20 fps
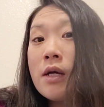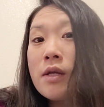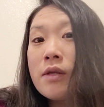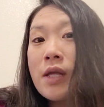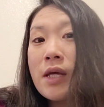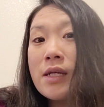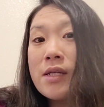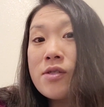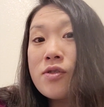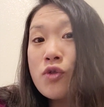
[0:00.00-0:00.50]

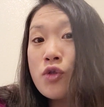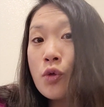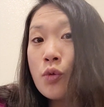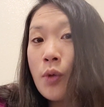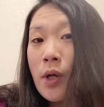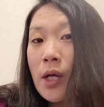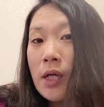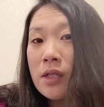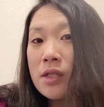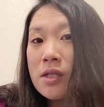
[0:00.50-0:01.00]
that is
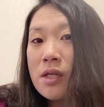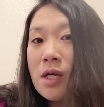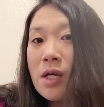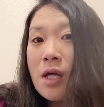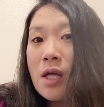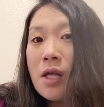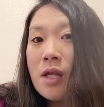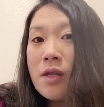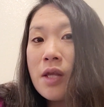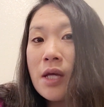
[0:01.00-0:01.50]
direct,
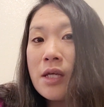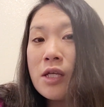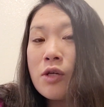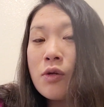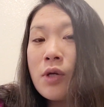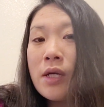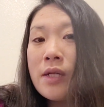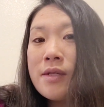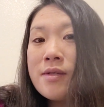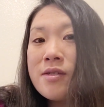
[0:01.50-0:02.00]
that you
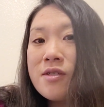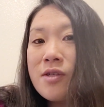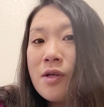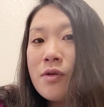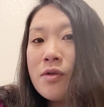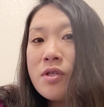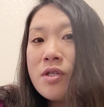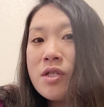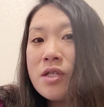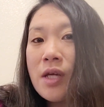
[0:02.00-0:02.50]
can
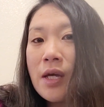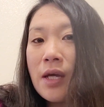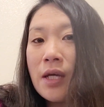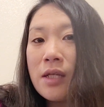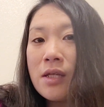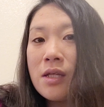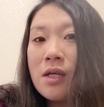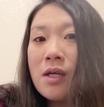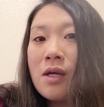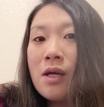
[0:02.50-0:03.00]

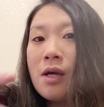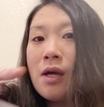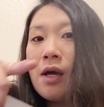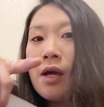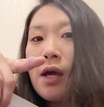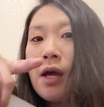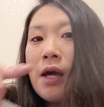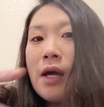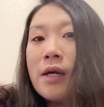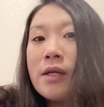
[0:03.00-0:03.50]
associate
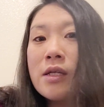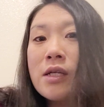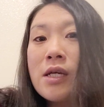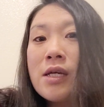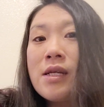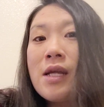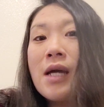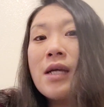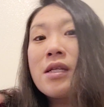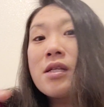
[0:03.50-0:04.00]
and
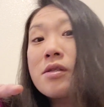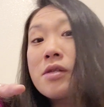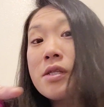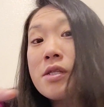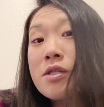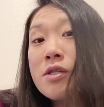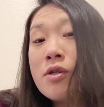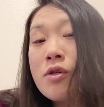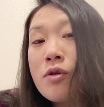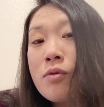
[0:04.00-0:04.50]
connect the
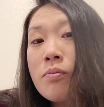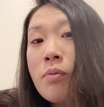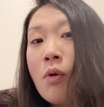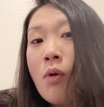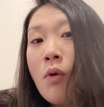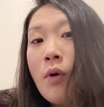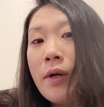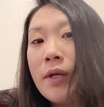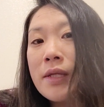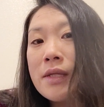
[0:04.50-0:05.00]
2
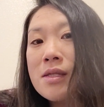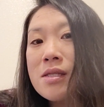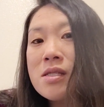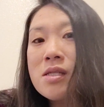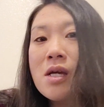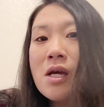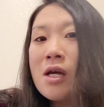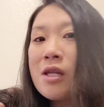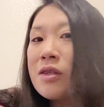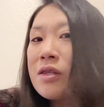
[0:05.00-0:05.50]
points,
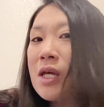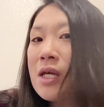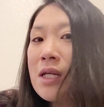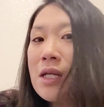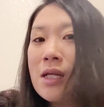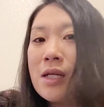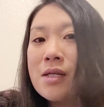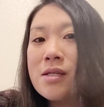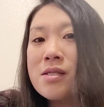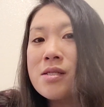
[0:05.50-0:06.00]
then
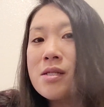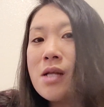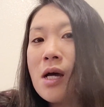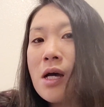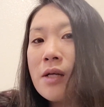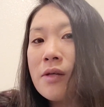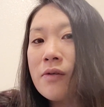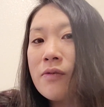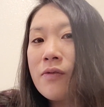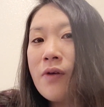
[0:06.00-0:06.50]
it is
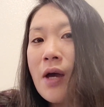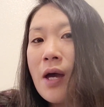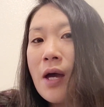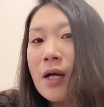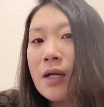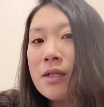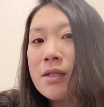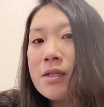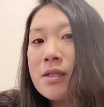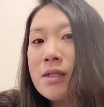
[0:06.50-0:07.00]
not, in
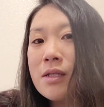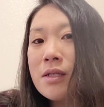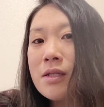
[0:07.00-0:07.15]
fact.